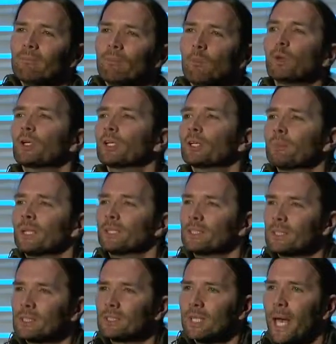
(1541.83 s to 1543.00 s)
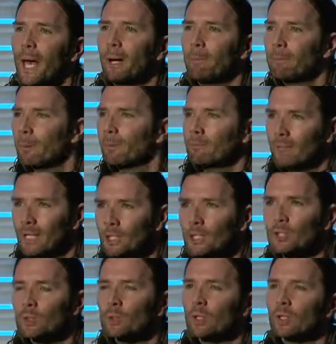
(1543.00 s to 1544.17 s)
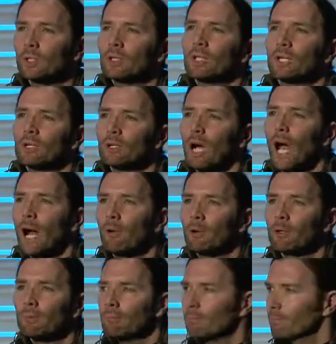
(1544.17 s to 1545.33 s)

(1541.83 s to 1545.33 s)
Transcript: worker bees to help make sure our